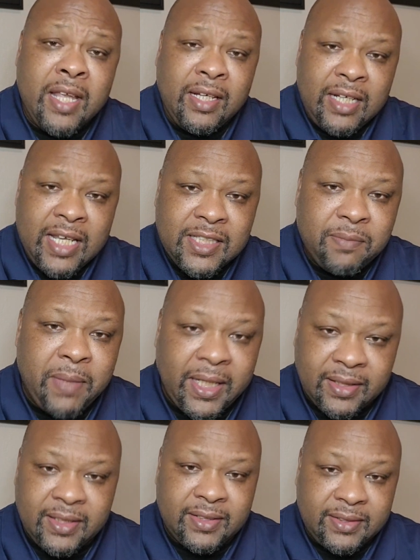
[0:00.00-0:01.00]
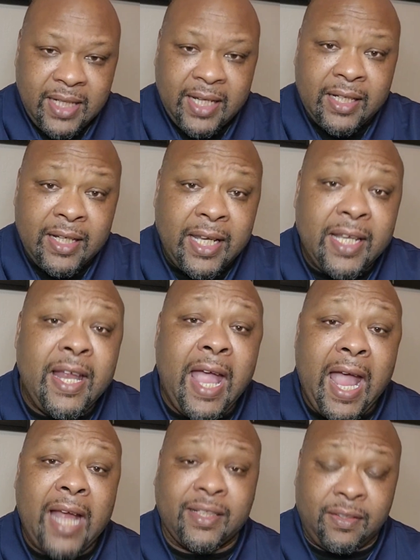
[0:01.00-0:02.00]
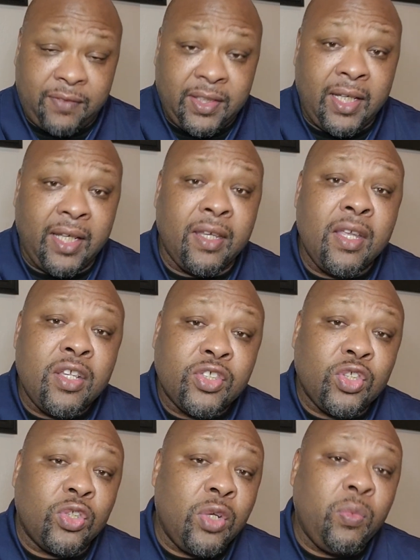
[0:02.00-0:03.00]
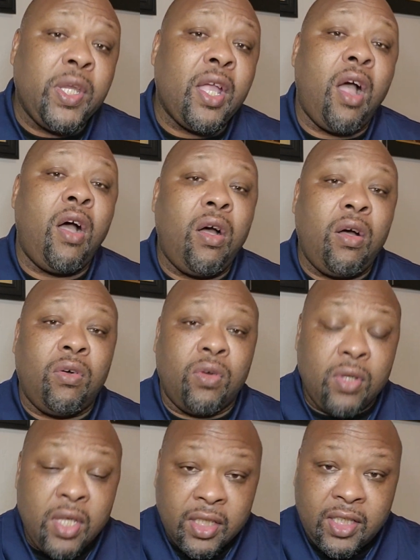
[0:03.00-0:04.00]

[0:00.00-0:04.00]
Let's make this thing an interactive thing so that we all